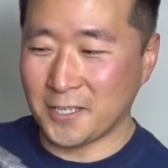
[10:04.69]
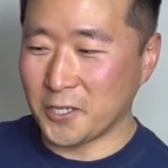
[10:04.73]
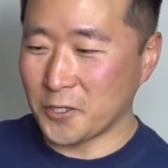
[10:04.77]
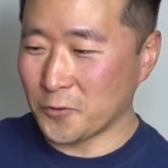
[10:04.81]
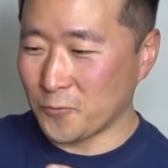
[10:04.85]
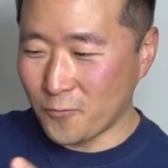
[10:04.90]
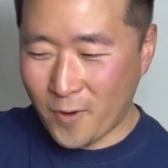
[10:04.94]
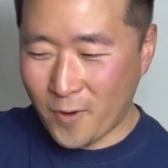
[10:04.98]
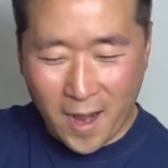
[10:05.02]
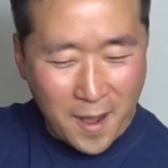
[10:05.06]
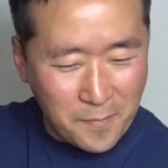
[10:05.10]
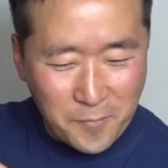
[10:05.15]

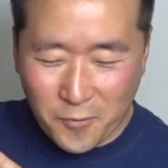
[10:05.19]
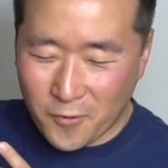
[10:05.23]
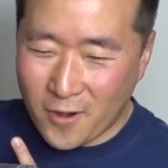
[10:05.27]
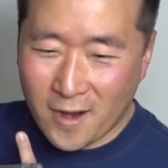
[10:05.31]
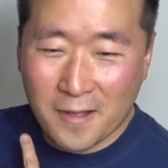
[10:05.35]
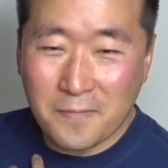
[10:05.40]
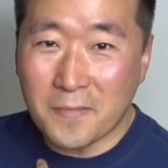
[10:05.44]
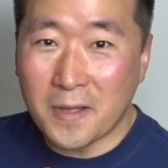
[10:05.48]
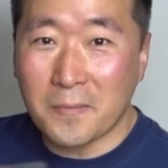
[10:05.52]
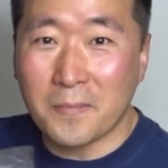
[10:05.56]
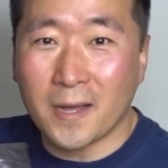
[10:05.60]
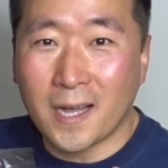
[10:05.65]
just wrap it
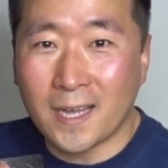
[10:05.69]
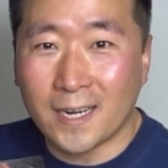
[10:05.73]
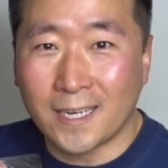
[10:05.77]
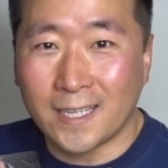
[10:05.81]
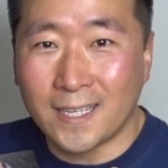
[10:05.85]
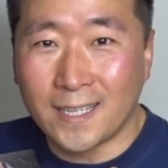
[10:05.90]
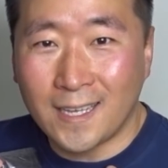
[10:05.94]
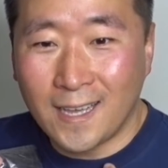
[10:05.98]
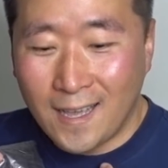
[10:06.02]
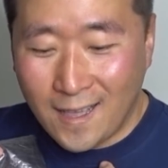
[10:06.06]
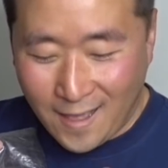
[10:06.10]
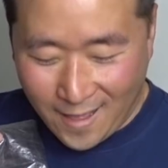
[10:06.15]
around my
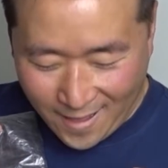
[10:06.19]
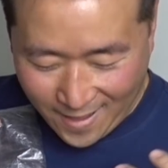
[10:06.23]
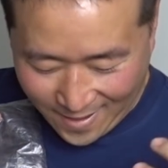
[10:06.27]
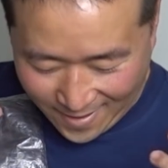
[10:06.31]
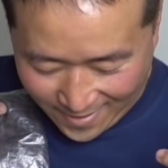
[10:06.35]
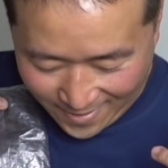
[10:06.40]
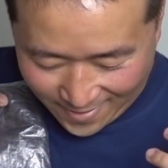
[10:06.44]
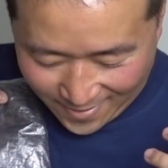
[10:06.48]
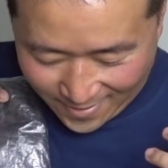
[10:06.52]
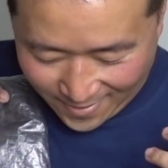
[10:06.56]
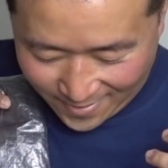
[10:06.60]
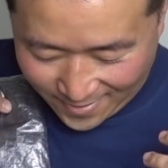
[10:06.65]
body
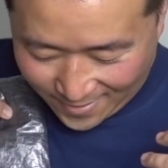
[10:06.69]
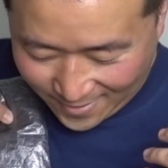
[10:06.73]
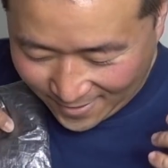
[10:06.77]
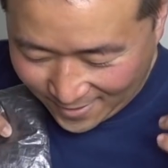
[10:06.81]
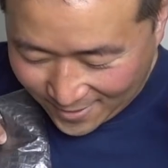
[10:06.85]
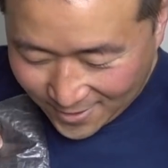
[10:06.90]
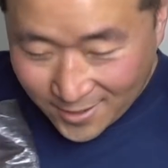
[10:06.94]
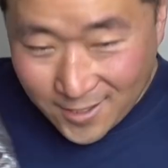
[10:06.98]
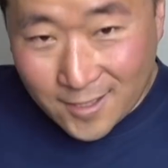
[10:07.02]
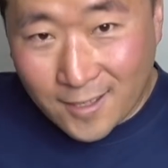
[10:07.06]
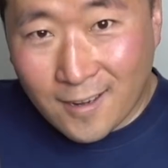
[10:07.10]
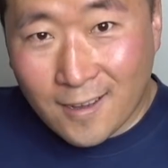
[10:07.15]
and then
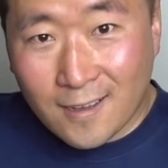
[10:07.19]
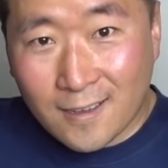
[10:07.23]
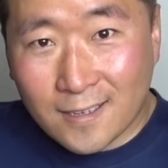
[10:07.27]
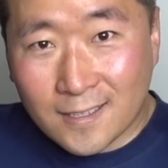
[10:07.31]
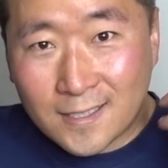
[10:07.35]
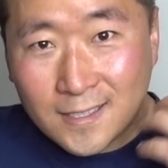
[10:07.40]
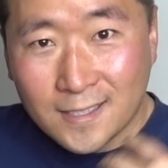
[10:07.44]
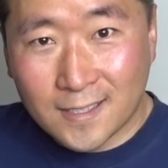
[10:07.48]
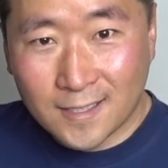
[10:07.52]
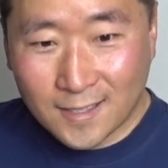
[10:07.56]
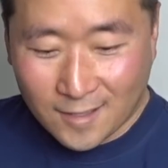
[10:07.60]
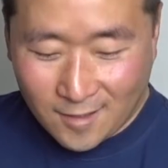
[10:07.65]
it should all
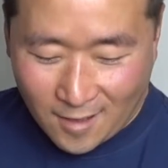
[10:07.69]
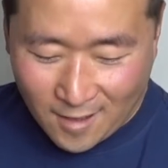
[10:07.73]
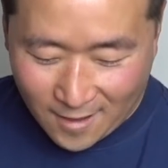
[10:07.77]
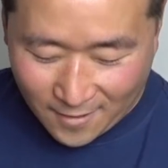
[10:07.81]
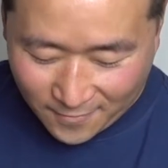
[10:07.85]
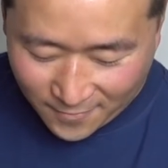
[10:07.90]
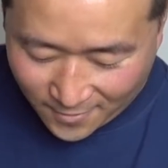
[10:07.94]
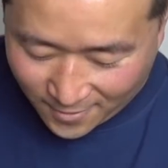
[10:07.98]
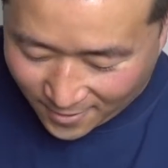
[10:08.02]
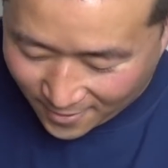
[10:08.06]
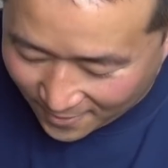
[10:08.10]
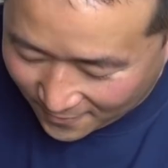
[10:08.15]

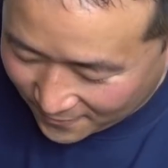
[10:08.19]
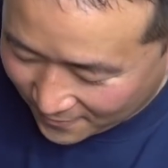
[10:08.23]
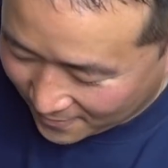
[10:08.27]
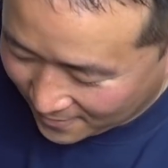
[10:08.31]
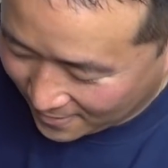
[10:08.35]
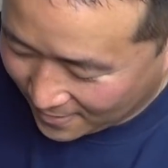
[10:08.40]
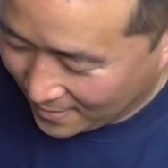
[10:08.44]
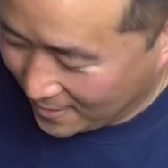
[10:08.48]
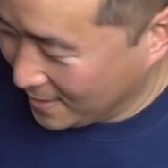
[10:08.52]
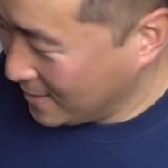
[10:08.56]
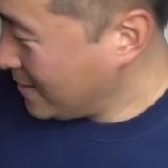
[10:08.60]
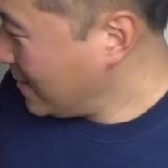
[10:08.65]
slough off.
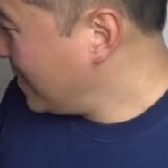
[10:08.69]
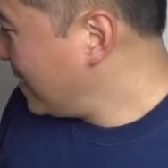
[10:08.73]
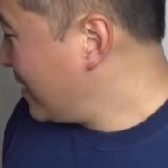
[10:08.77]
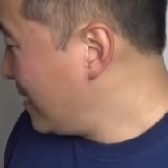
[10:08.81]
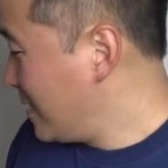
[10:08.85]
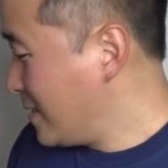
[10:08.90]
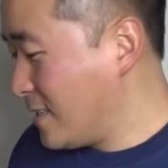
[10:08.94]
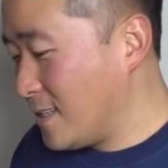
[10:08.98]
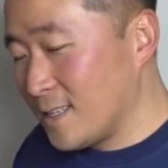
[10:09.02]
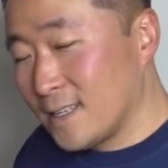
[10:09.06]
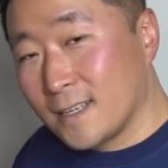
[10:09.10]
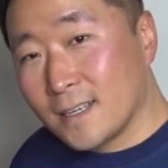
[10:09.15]

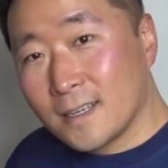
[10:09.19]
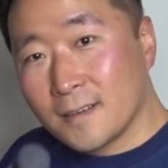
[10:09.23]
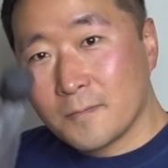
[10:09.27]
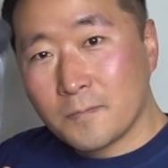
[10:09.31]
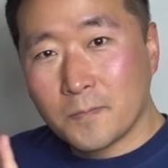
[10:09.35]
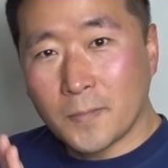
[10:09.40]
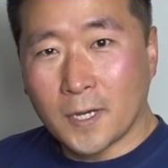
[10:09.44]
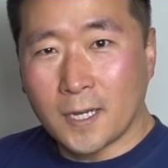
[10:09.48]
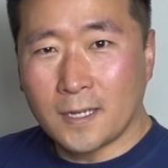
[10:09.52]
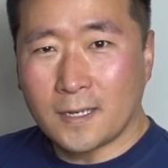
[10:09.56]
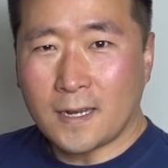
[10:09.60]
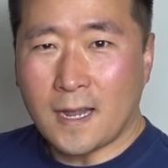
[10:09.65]

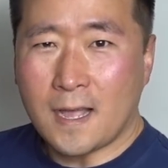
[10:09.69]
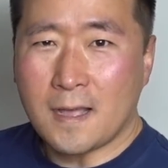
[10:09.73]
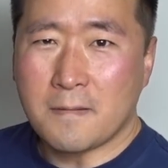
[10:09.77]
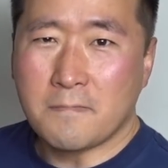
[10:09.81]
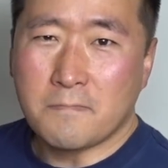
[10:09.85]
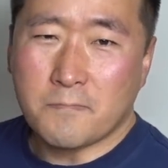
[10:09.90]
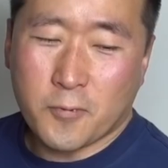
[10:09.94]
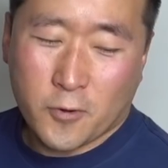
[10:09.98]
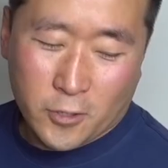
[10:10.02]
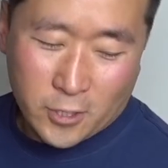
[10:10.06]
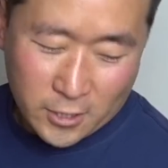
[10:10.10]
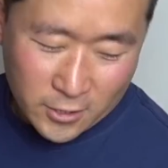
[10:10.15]
But
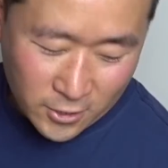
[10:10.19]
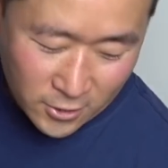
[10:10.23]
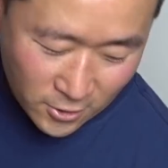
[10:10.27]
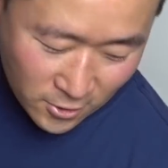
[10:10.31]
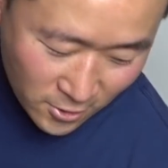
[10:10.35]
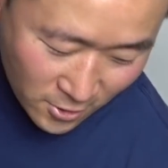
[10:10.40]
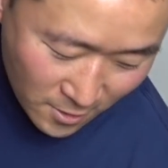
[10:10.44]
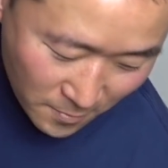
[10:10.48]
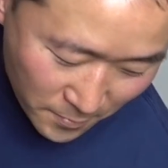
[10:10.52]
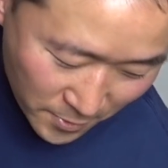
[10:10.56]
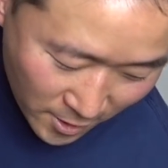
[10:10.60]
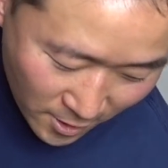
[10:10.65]
I'm pretty
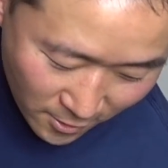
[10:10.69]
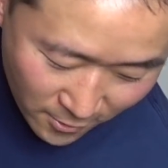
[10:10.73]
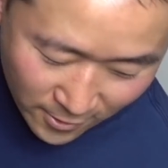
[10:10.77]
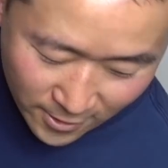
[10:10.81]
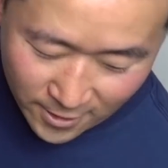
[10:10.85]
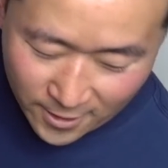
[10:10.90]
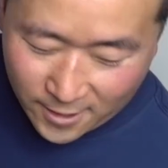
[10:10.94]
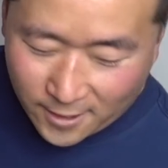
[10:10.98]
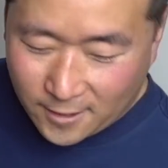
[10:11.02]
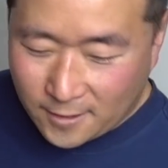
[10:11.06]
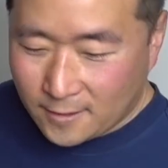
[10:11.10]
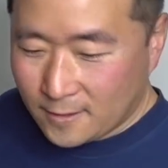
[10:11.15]
sure I'll be
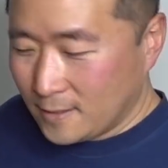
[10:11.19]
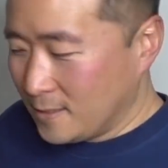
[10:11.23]
alright.